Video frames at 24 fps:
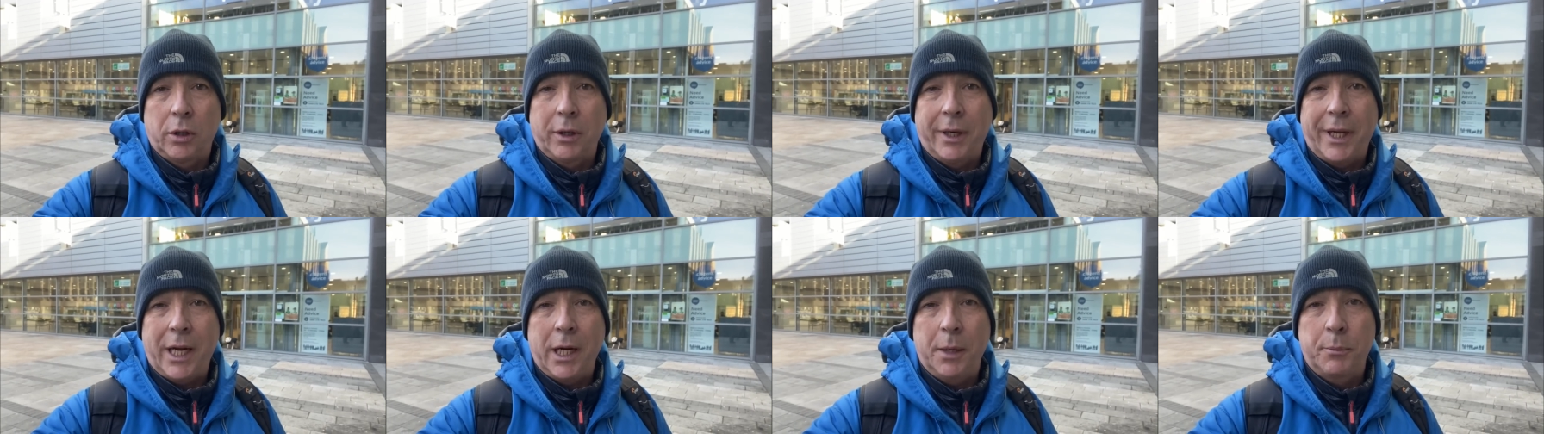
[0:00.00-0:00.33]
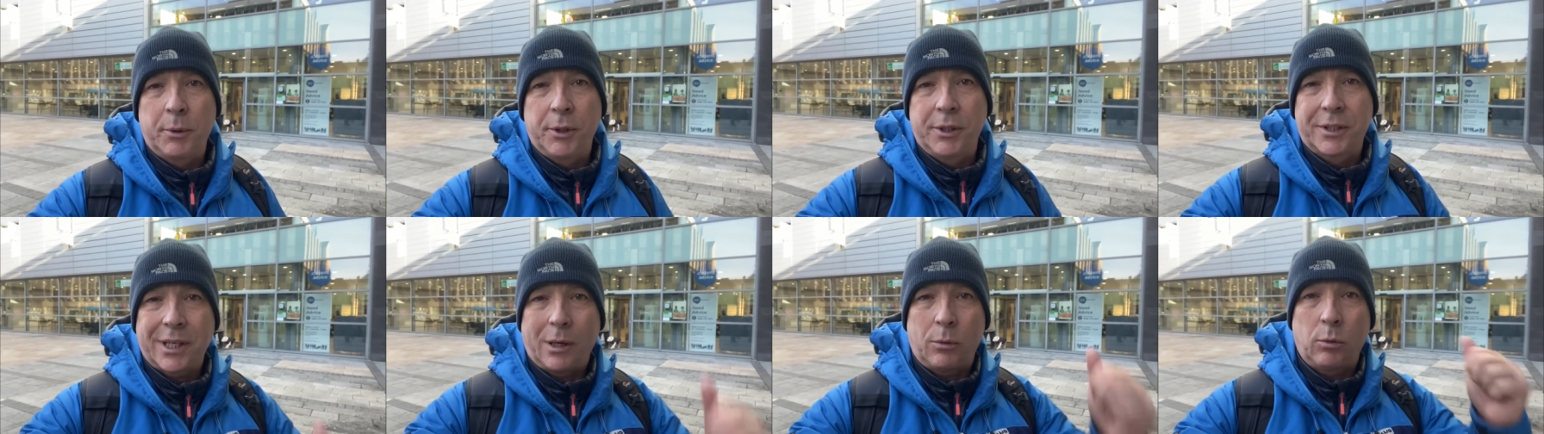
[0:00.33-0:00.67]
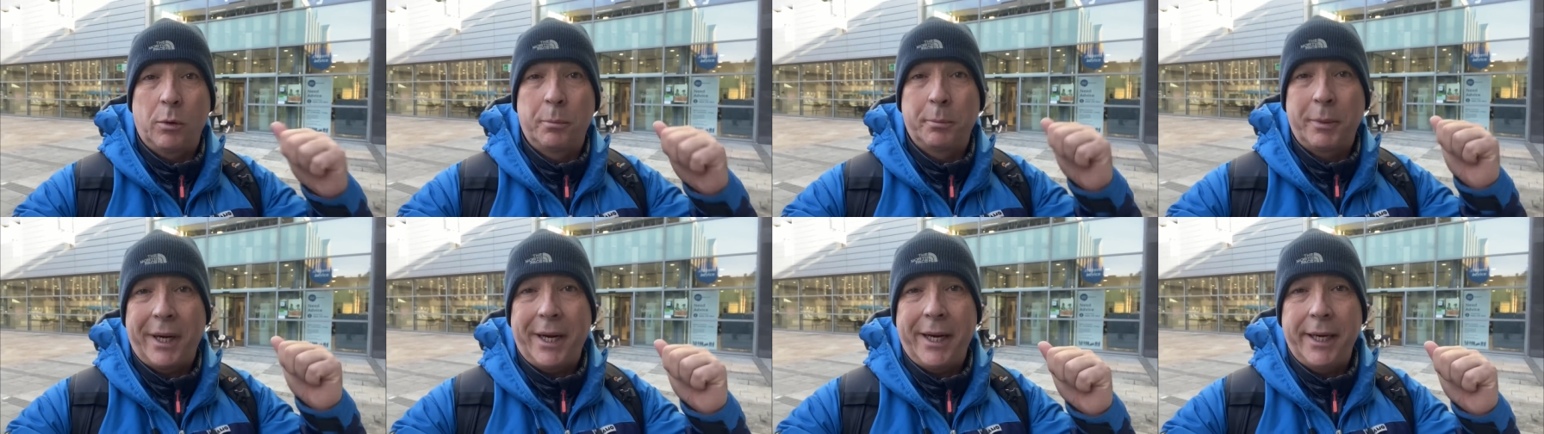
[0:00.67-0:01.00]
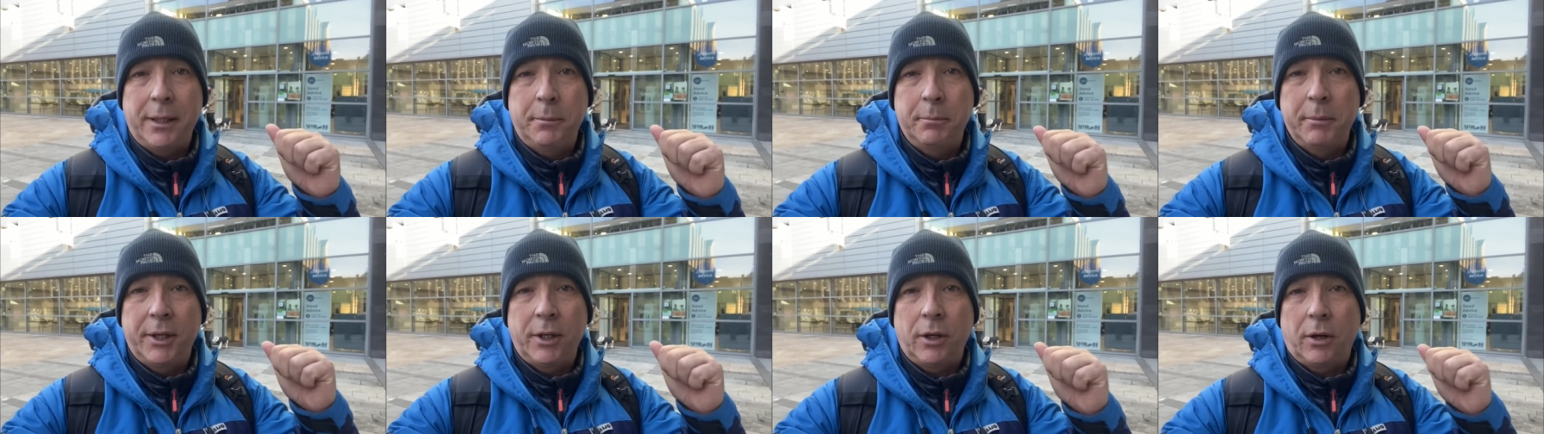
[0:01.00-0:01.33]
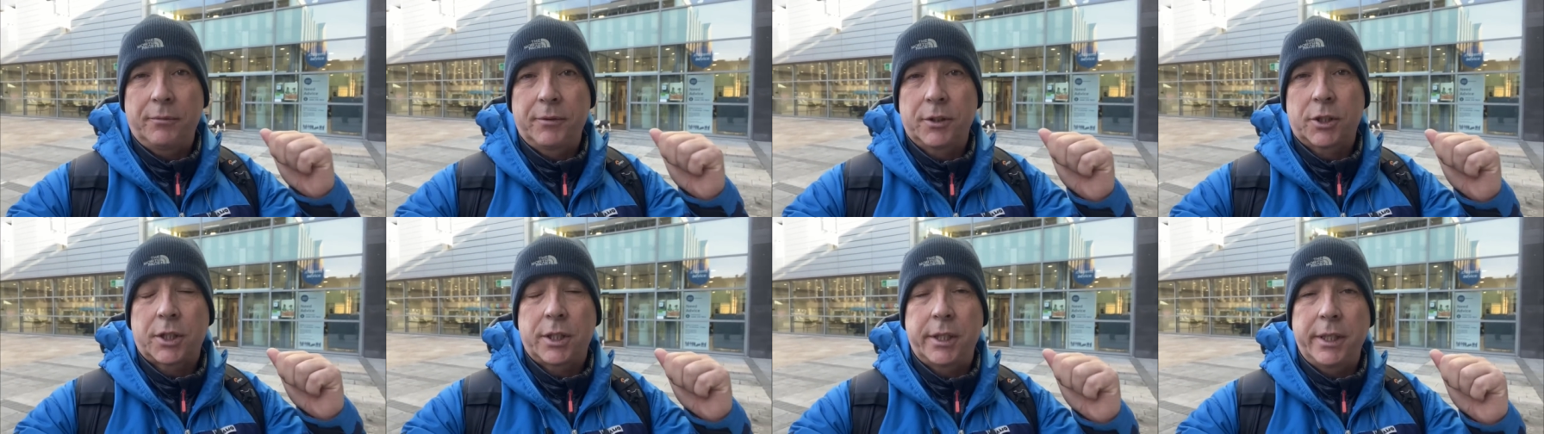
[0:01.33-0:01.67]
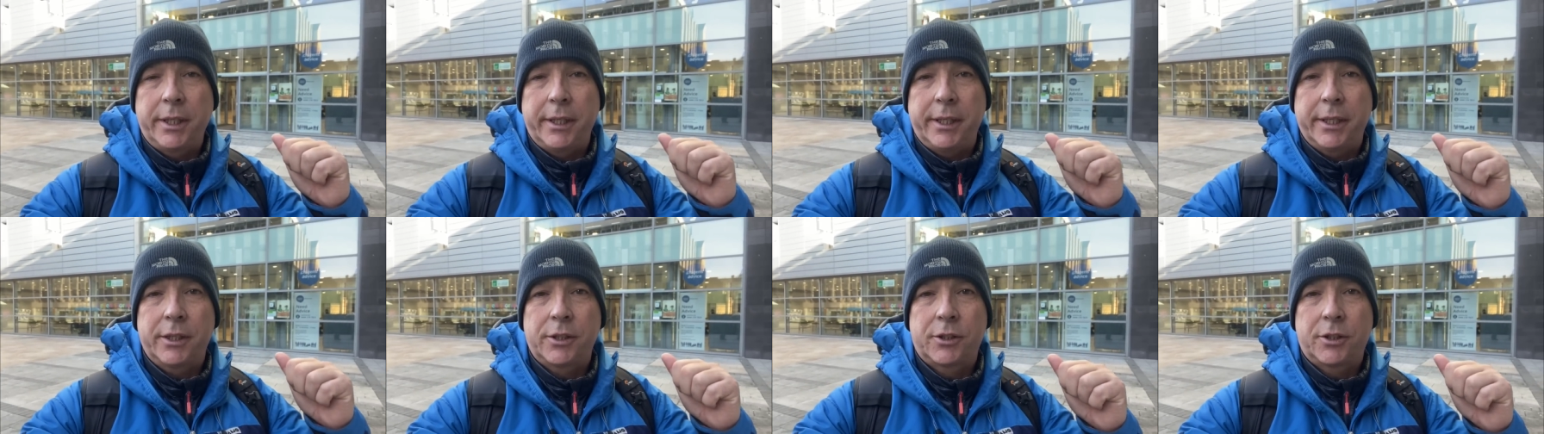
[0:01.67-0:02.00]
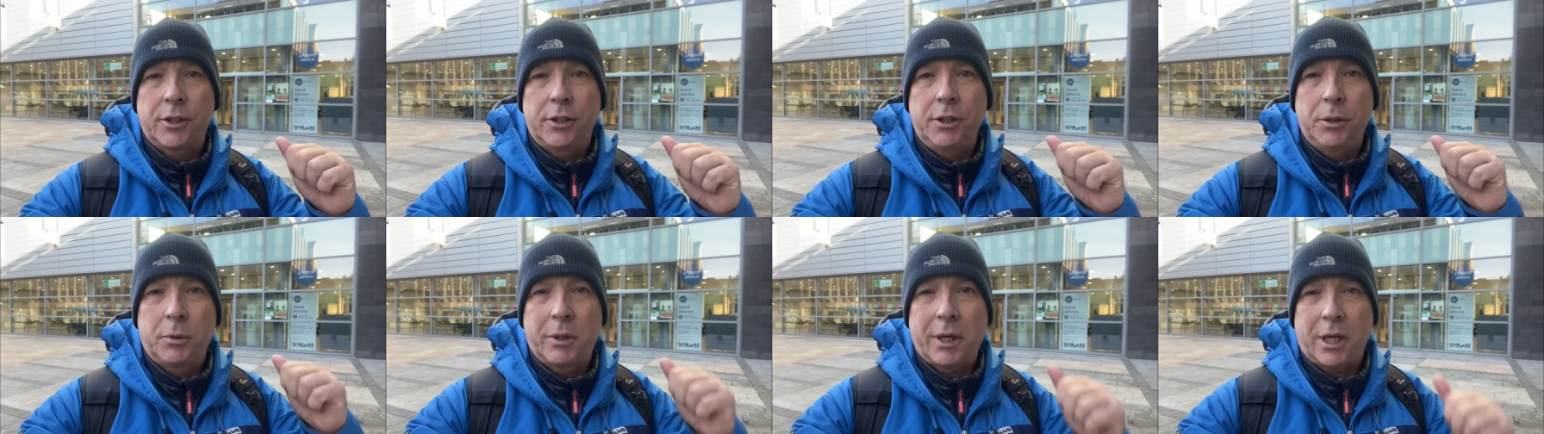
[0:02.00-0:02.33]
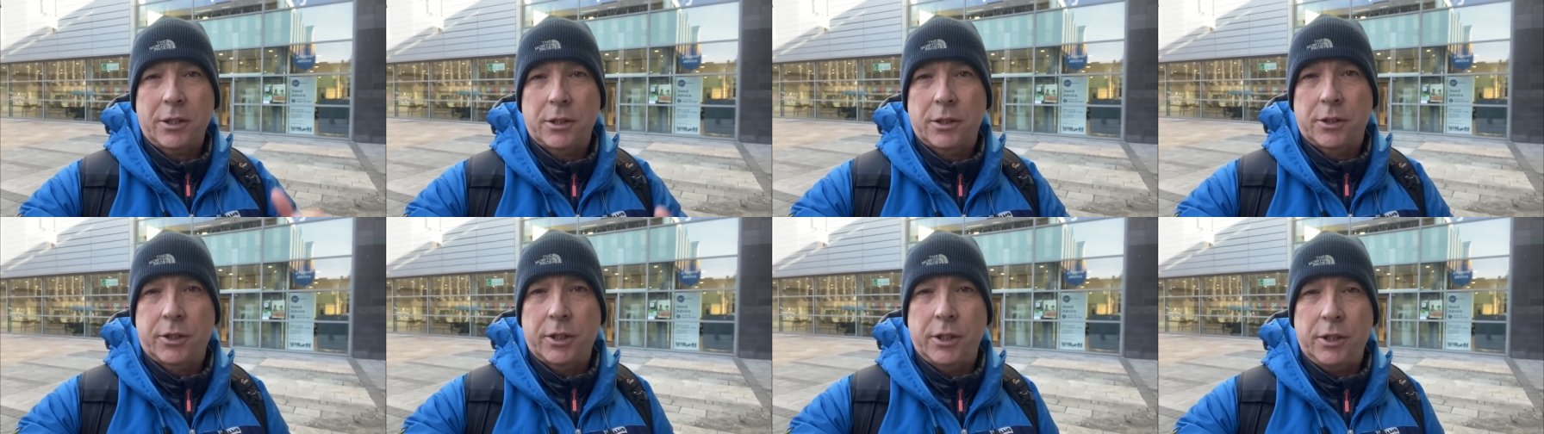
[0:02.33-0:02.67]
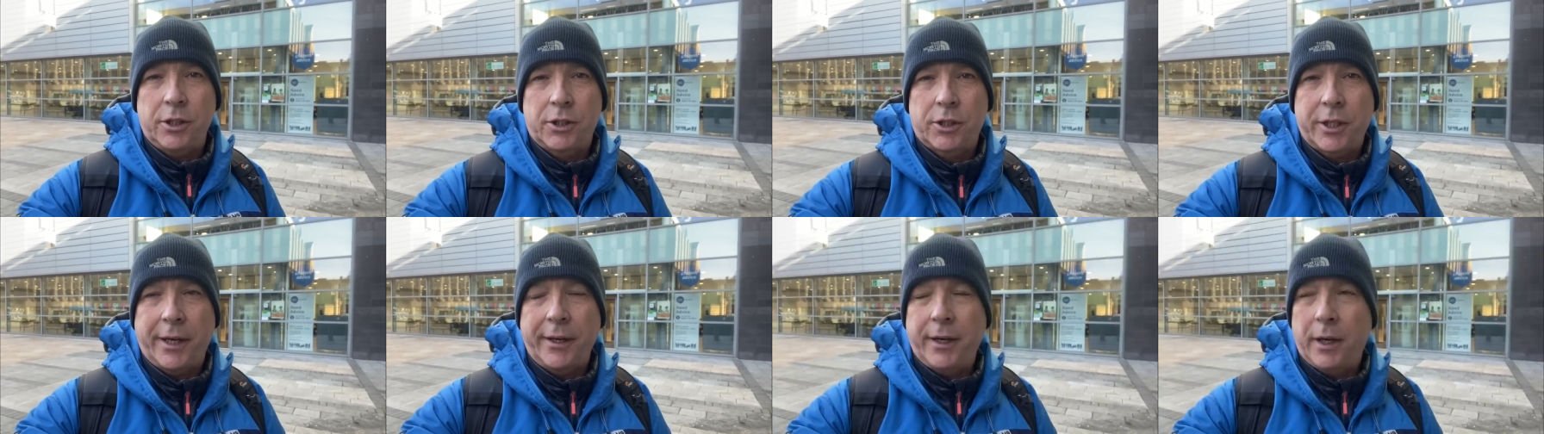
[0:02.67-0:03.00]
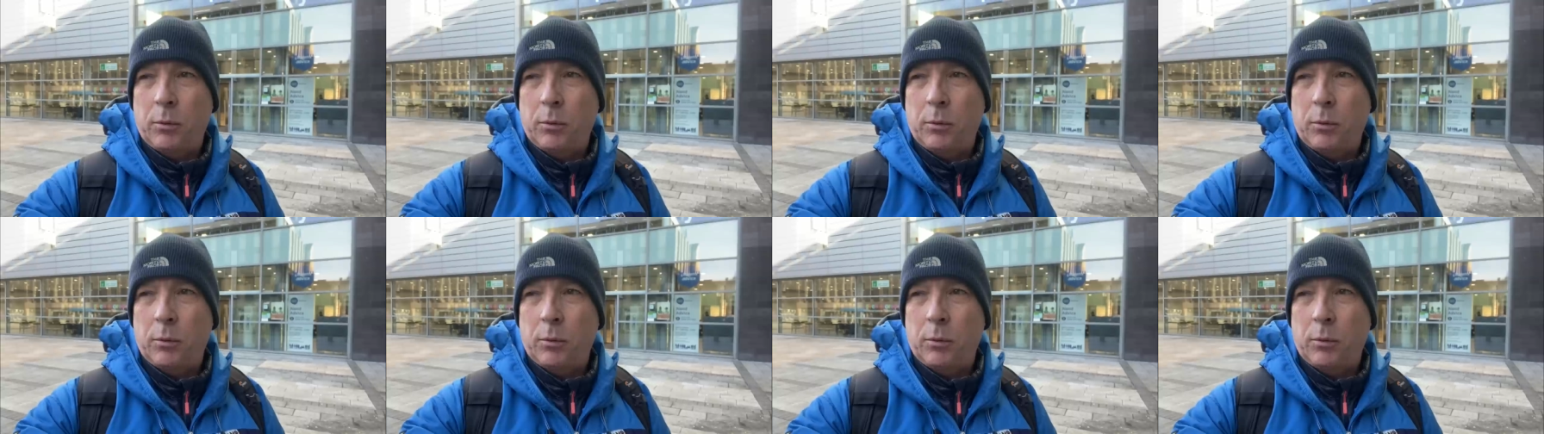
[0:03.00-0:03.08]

libraries, that one behind me obviously is the Newcastle City Centre